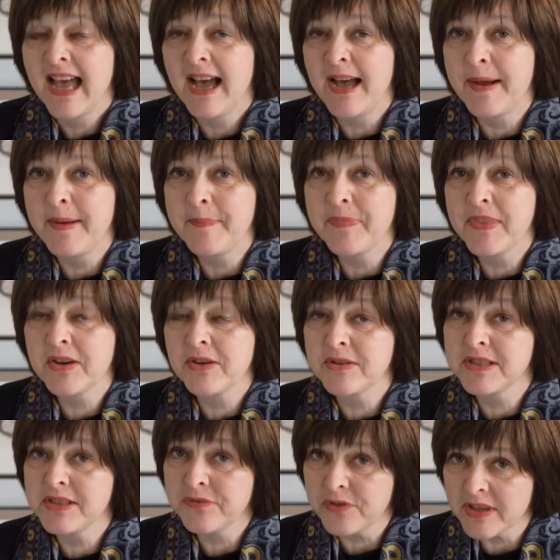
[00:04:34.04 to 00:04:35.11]
Um, there are
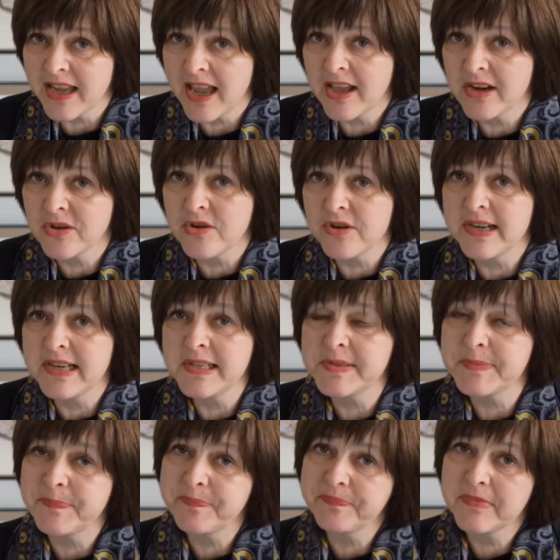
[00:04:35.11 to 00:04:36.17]
different
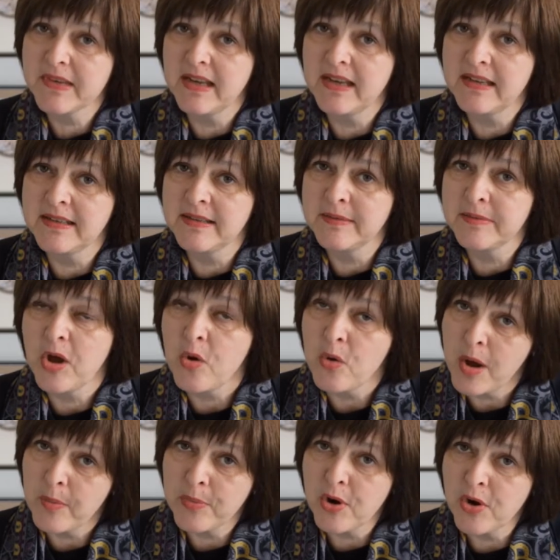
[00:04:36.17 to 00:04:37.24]
categories uh,
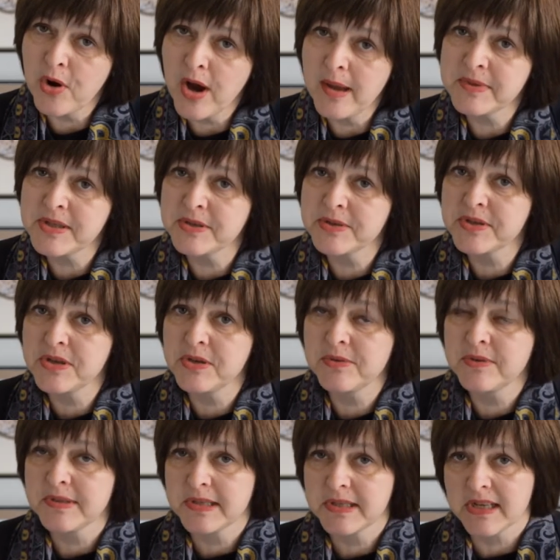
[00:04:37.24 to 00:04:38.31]
co-op programs, so
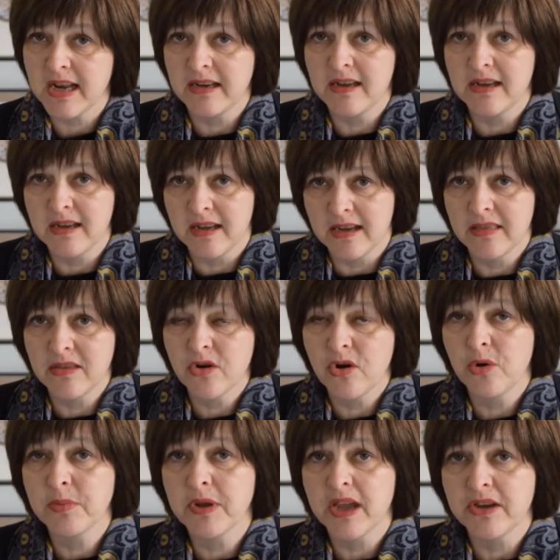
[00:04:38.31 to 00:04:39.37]
students studying in their
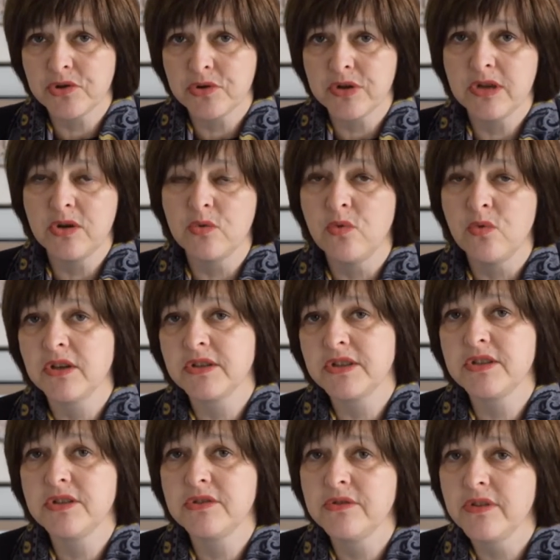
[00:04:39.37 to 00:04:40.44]
home country who want
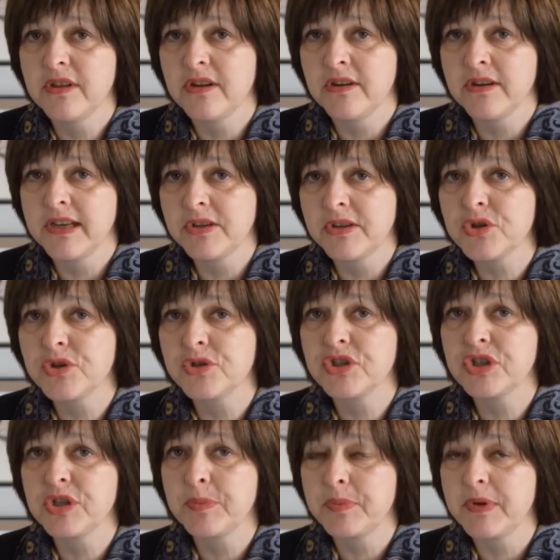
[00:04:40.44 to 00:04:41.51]
to do their
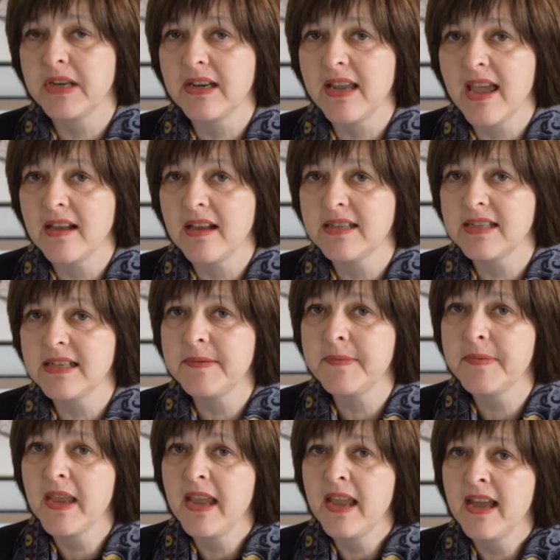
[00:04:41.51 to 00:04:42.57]
internship in Canada.
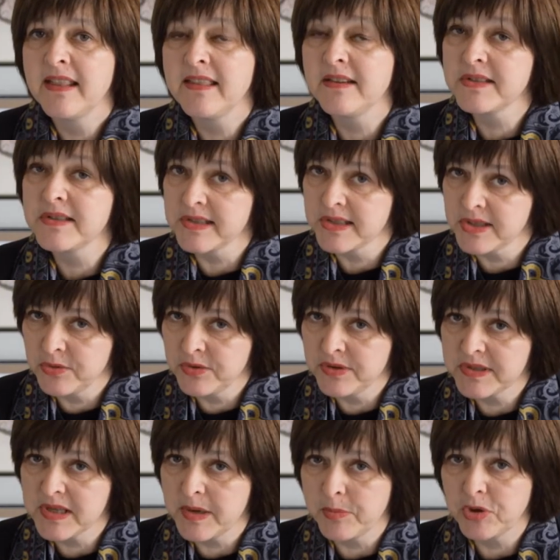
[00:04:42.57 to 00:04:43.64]
There's a
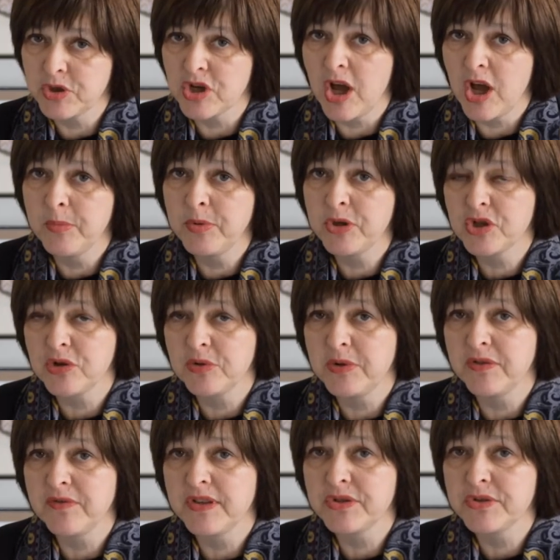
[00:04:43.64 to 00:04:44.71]
student summer job, which could be
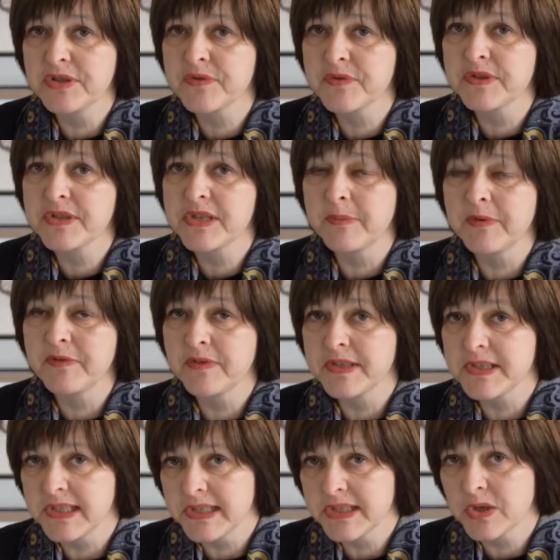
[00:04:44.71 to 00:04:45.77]
of interest for some of the
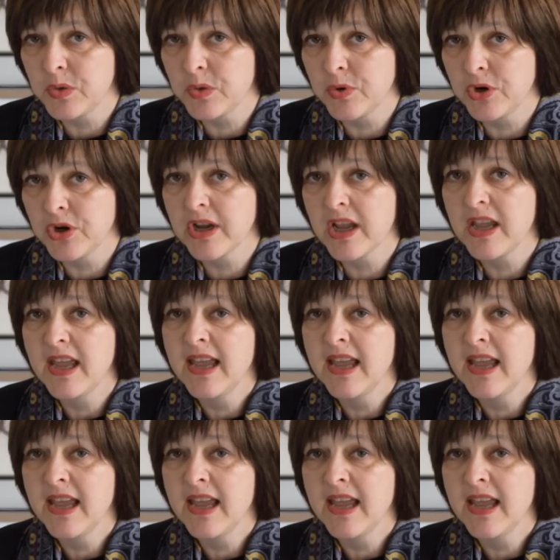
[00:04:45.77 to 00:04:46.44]
seasonal work.